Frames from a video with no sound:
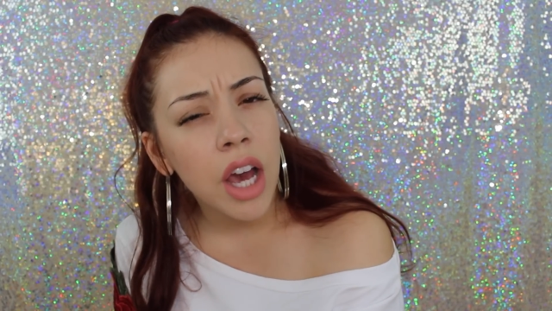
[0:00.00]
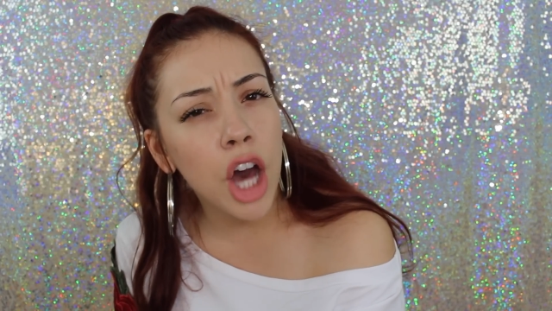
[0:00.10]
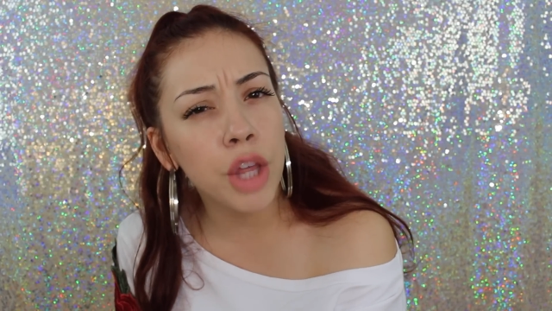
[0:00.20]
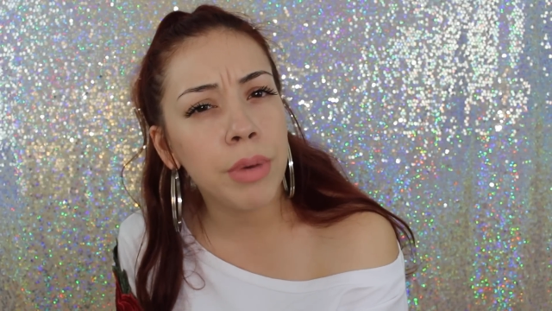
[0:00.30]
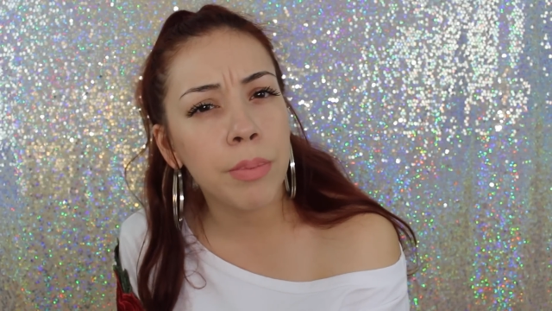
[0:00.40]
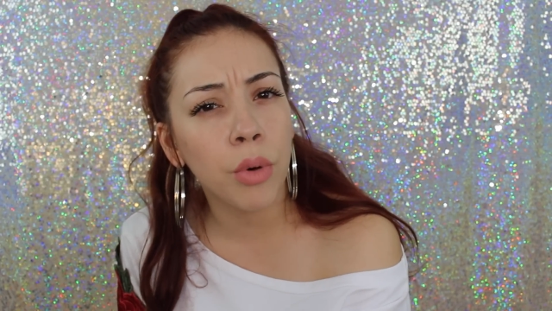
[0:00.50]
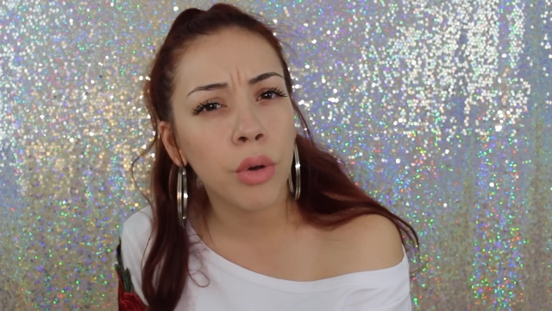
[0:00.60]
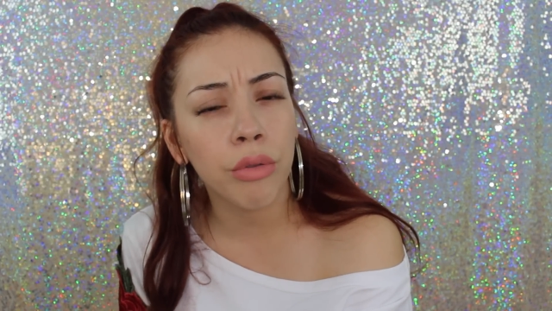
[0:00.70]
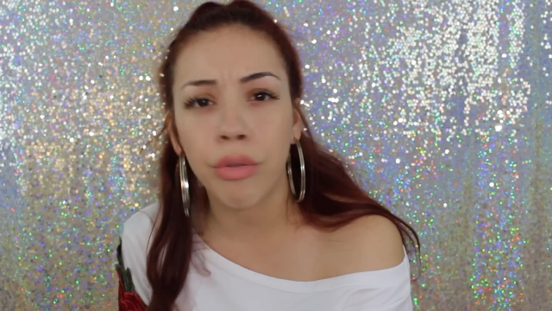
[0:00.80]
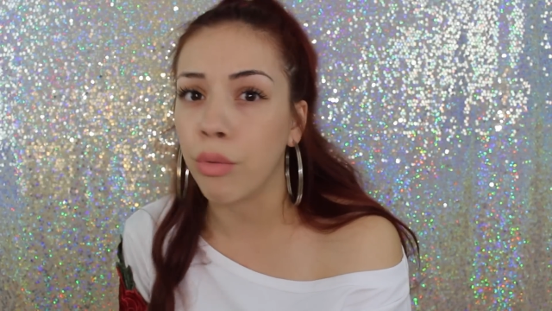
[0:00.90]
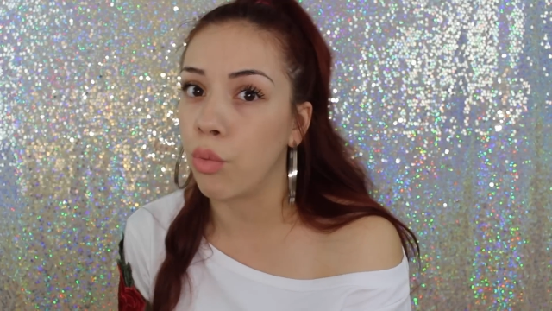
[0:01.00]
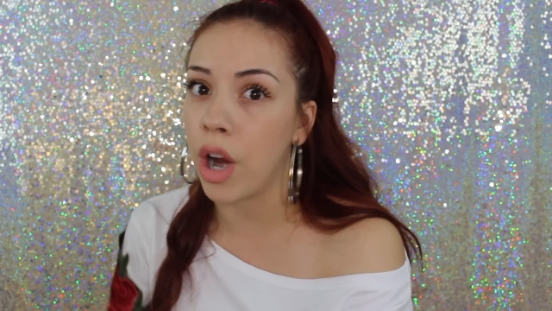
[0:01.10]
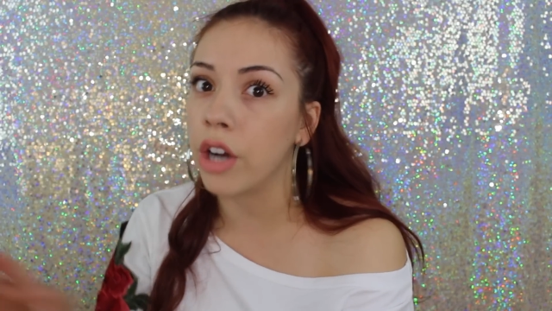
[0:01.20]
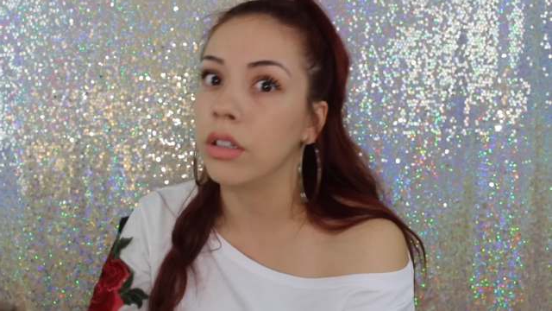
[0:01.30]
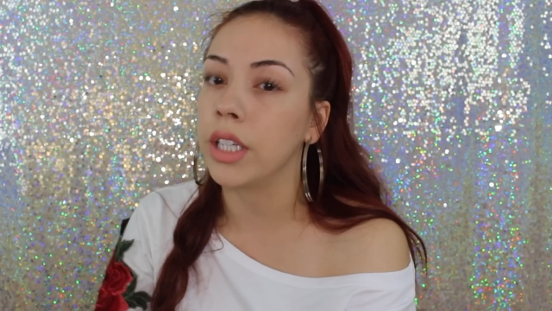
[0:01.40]
Other people
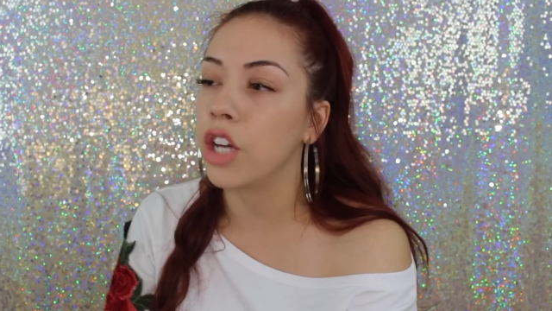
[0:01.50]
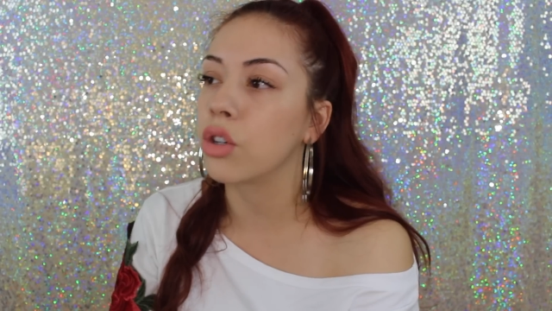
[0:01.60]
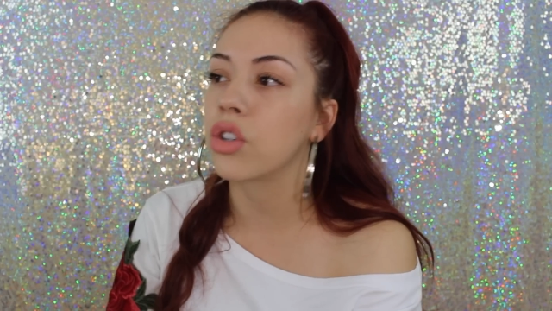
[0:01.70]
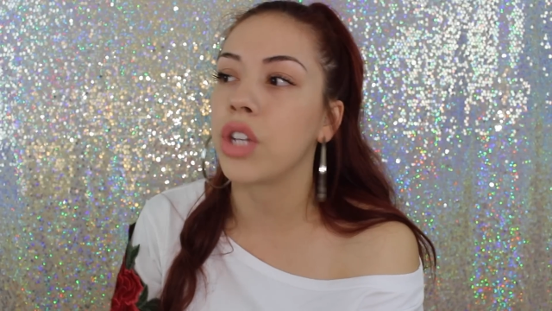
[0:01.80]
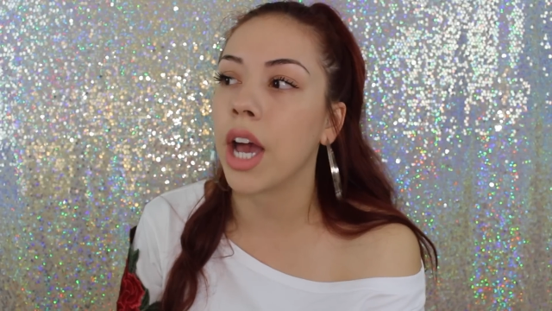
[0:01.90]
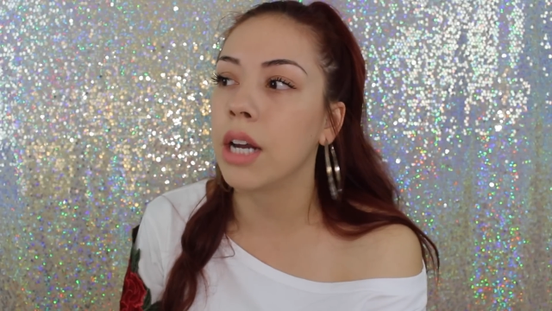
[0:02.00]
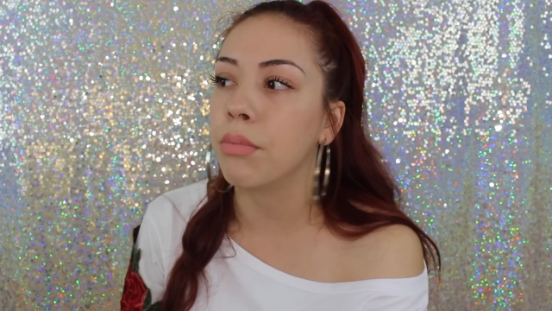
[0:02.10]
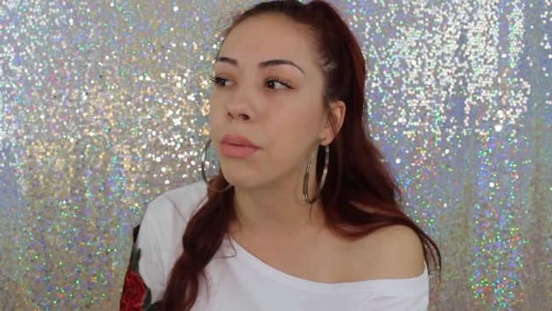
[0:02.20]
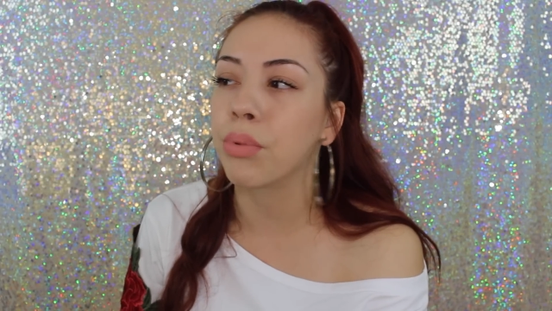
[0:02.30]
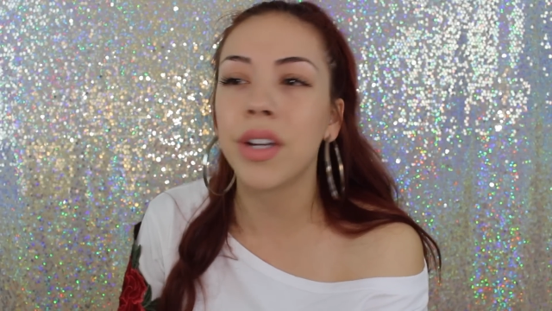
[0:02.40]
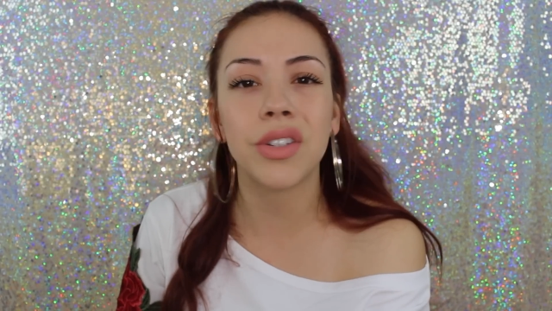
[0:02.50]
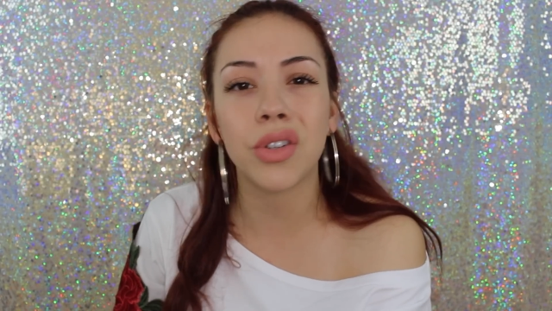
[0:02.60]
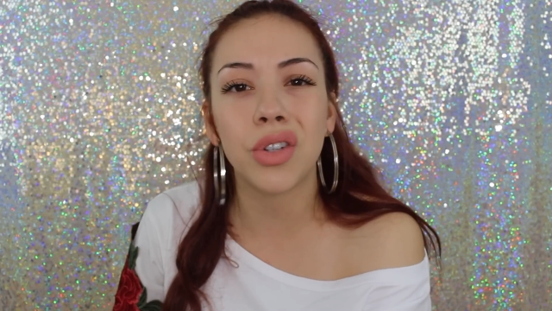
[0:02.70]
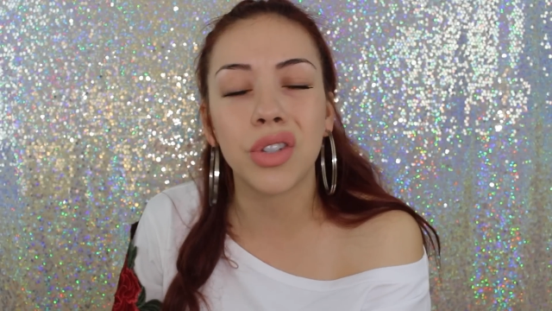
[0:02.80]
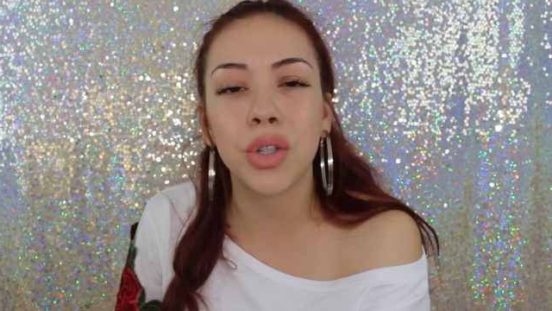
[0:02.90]
rarely understand, but
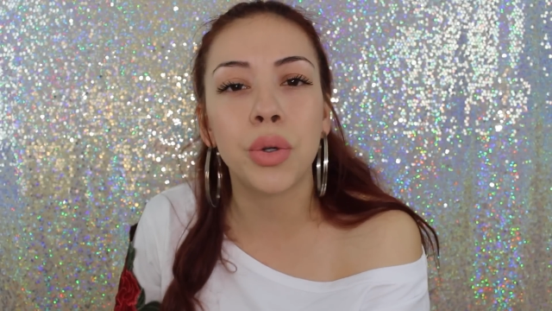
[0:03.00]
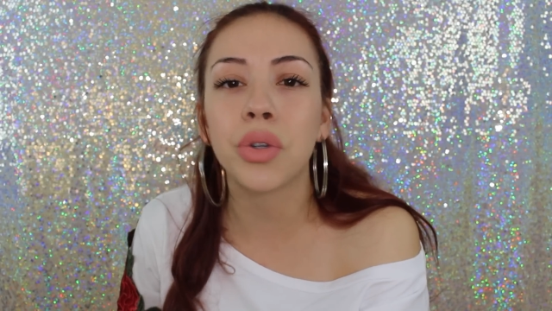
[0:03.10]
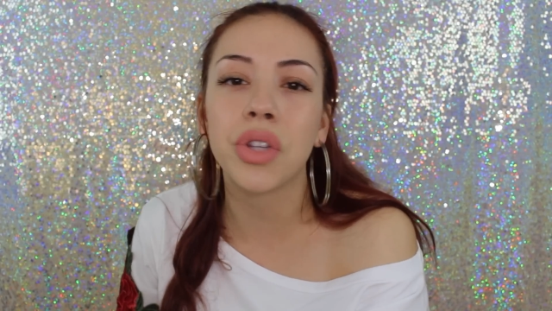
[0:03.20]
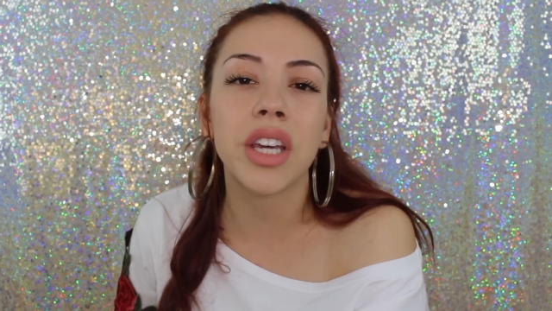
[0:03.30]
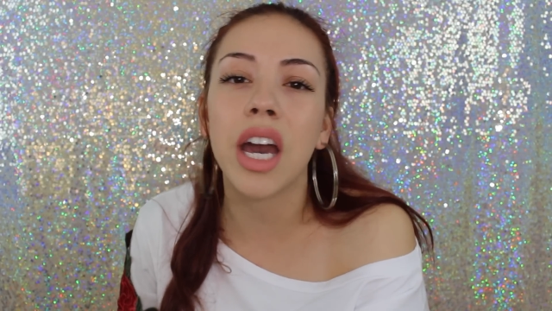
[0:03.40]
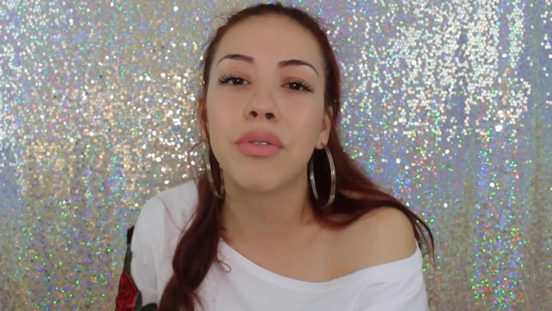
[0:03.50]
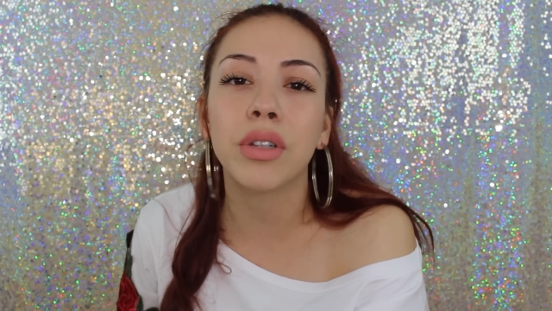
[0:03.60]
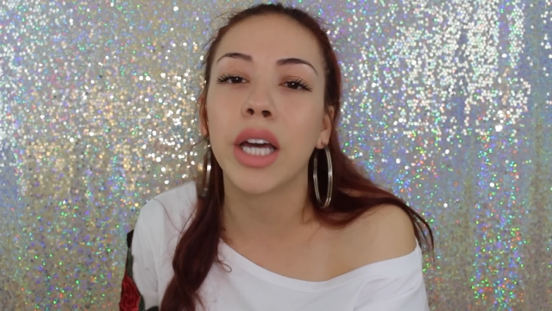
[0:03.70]
braces are just the cutest thing ever.